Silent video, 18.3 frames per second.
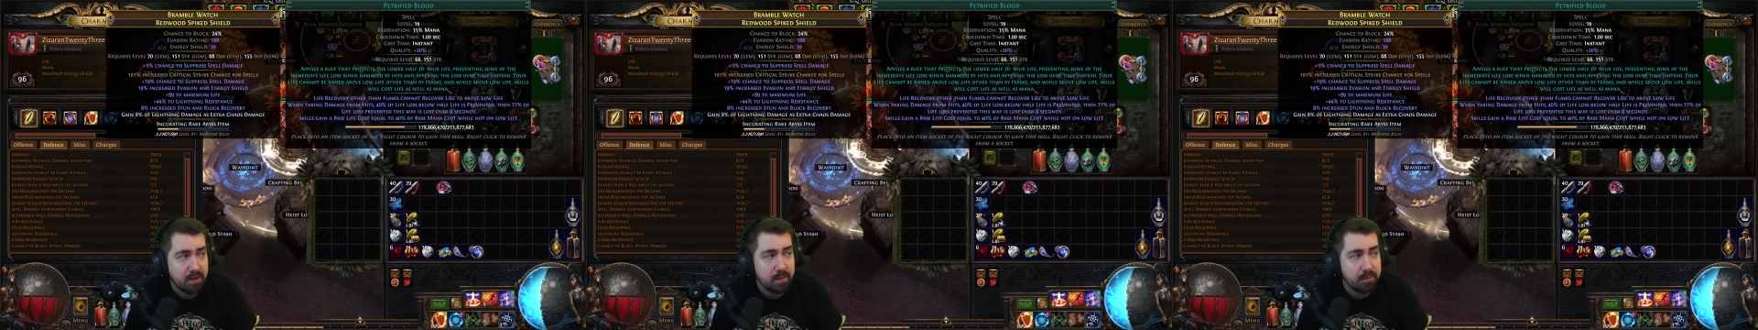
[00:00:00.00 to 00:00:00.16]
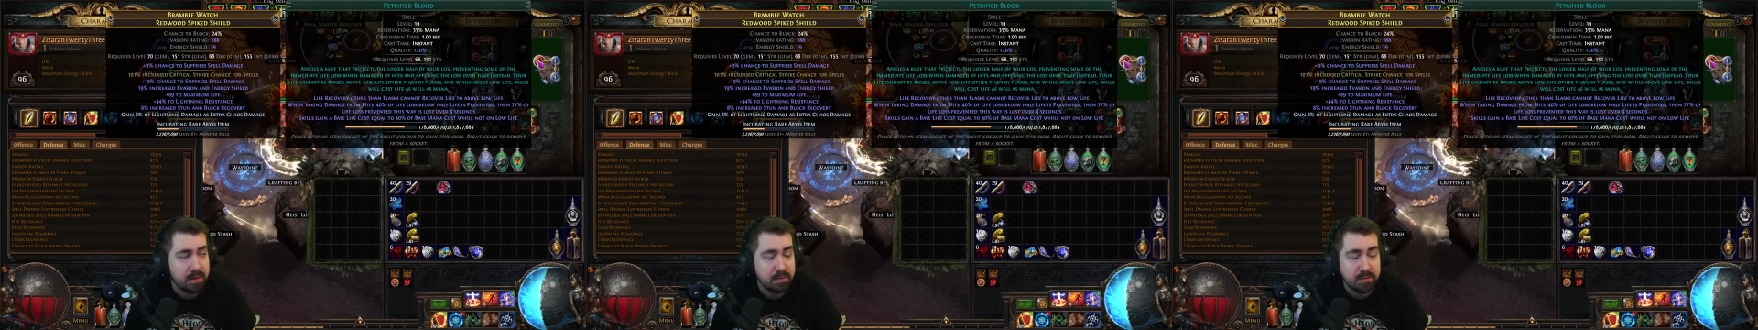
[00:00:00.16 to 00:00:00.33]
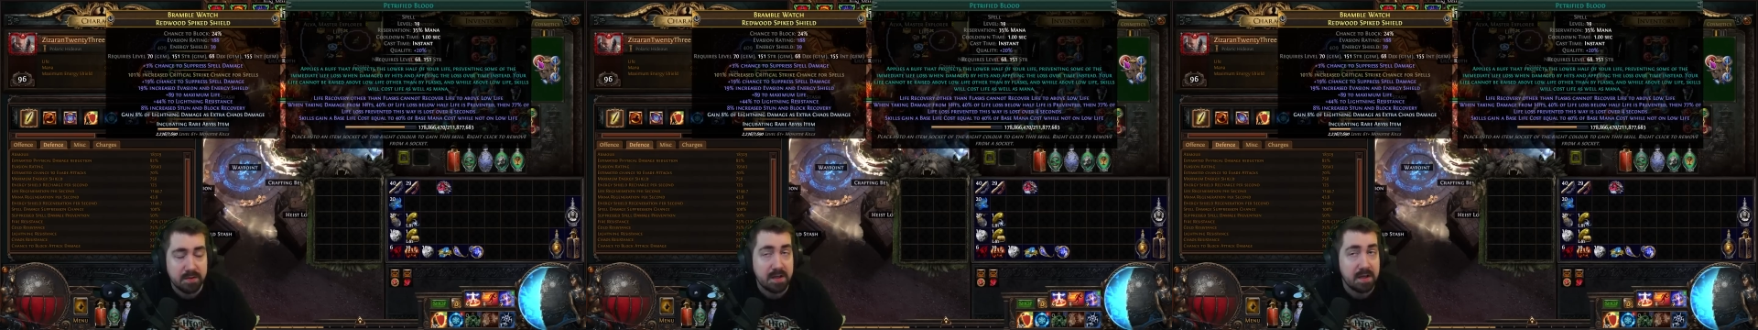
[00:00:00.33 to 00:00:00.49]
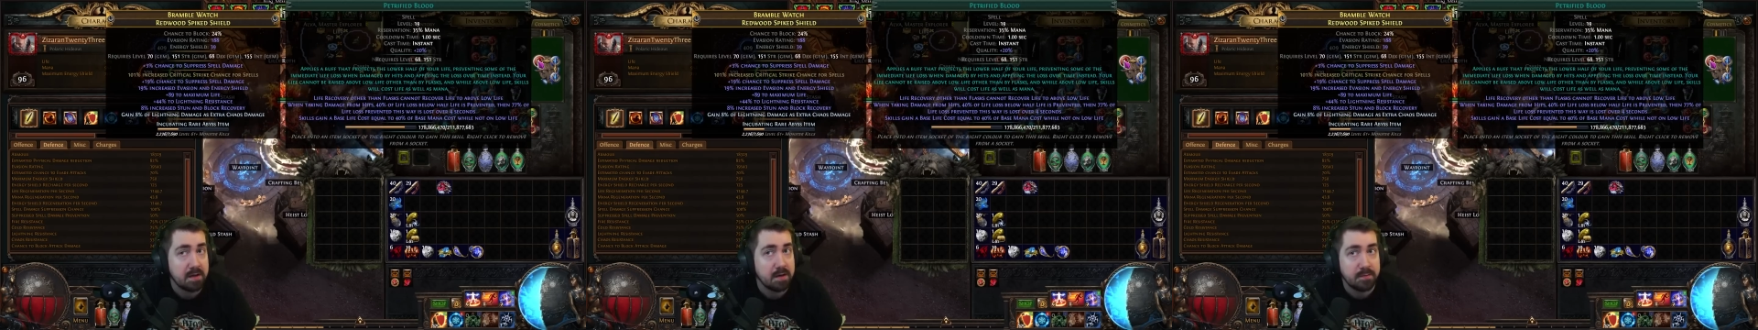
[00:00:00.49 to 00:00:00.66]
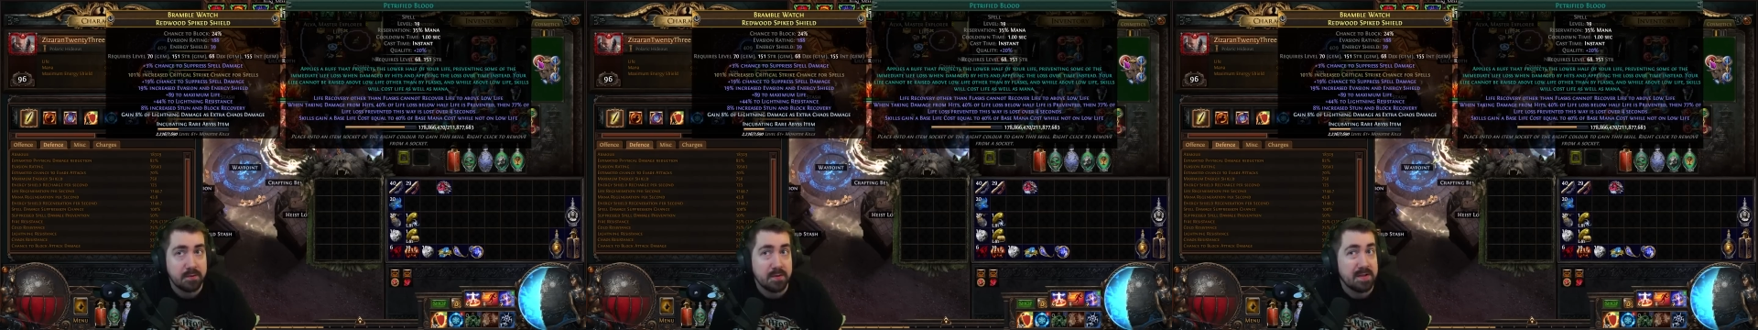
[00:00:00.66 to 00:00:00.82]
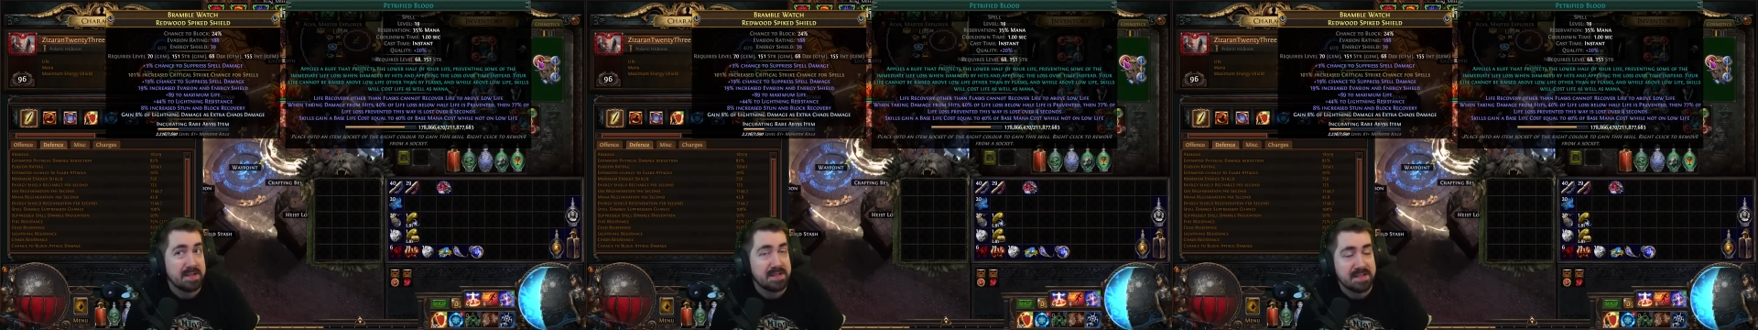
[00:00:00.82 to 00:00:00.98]
able to get up
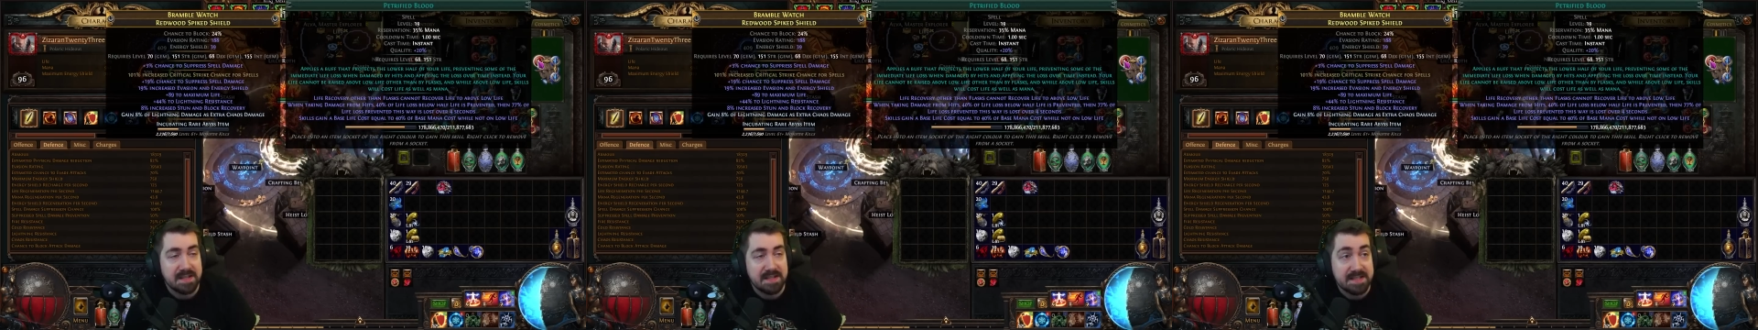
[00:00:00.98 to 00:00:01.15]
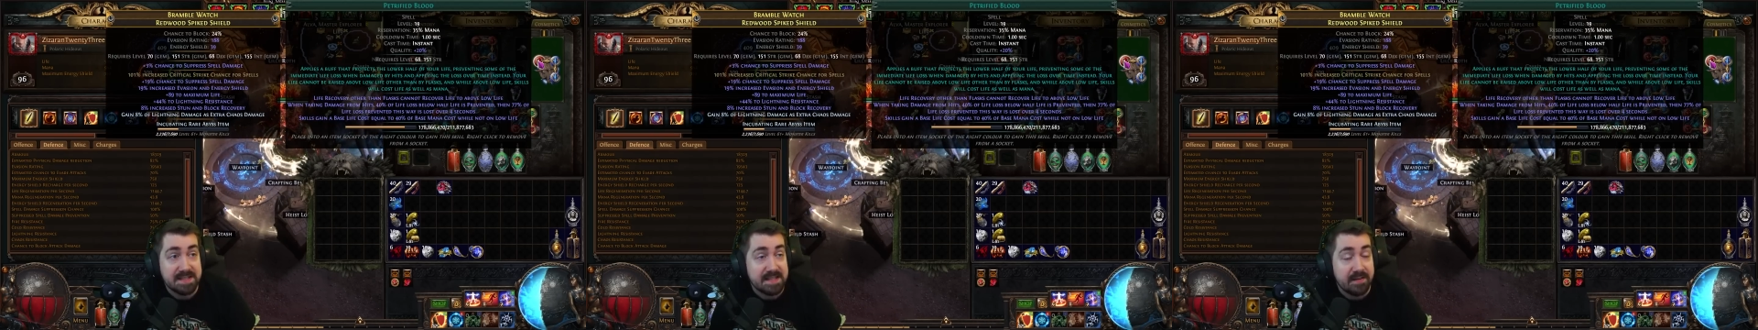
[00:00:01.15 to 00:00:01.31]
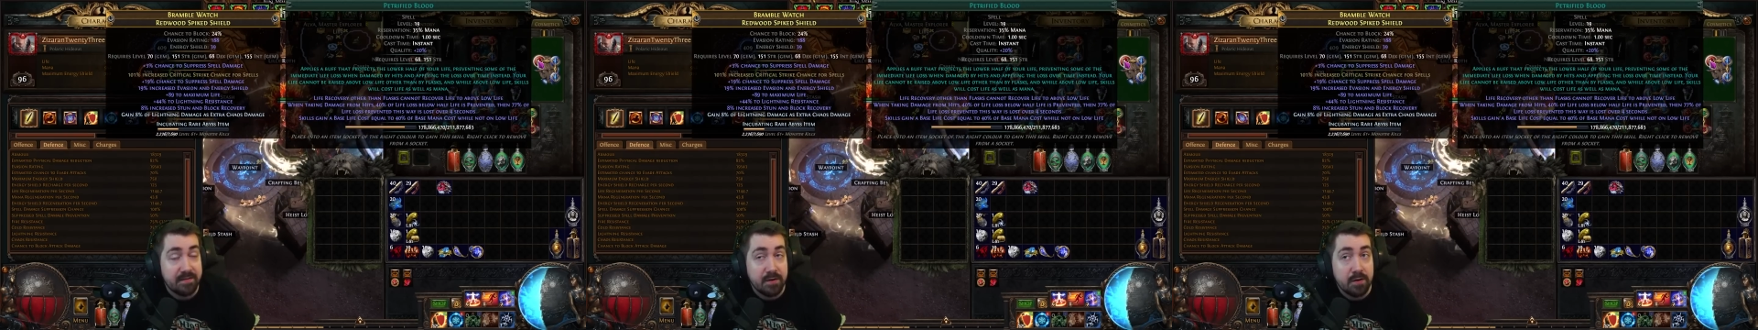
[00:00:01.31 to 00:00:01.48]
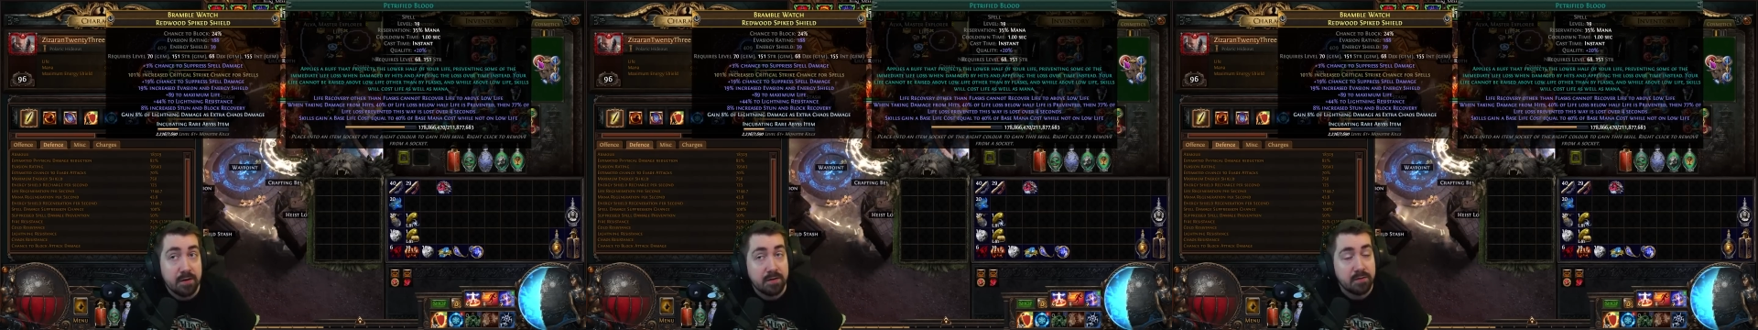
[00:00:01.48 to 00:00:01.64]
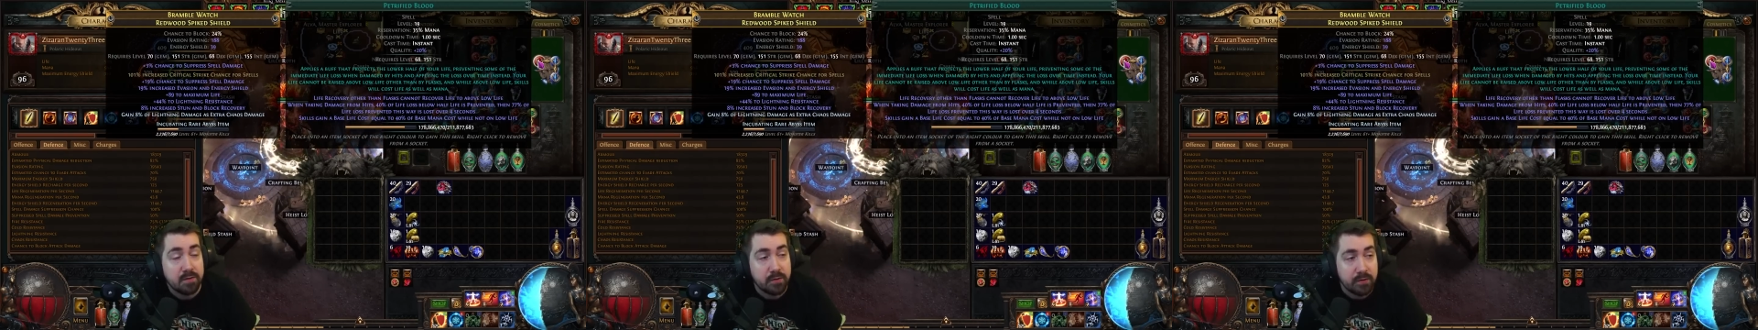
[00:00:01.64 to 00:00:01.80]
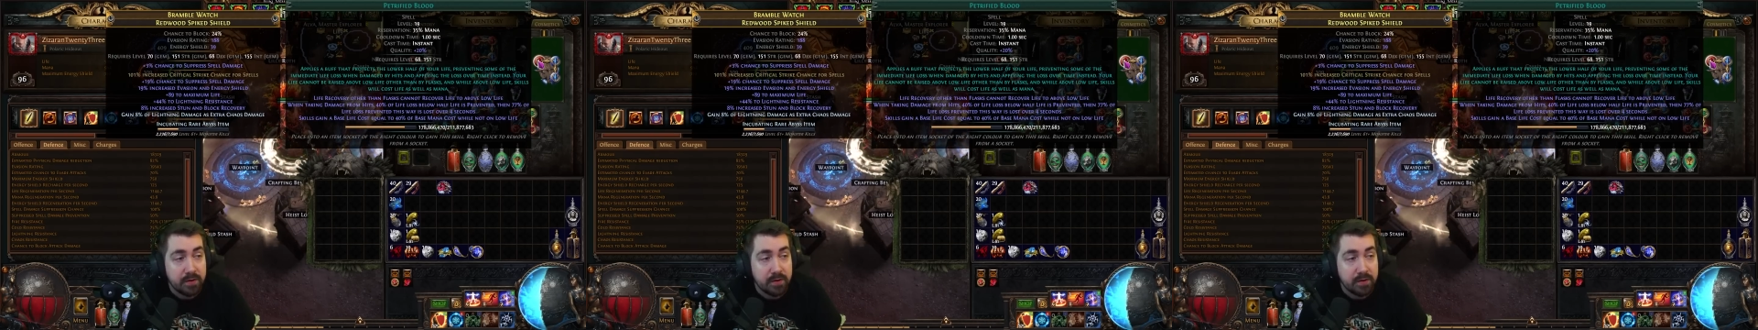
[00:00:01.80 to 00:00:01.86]
to like say 700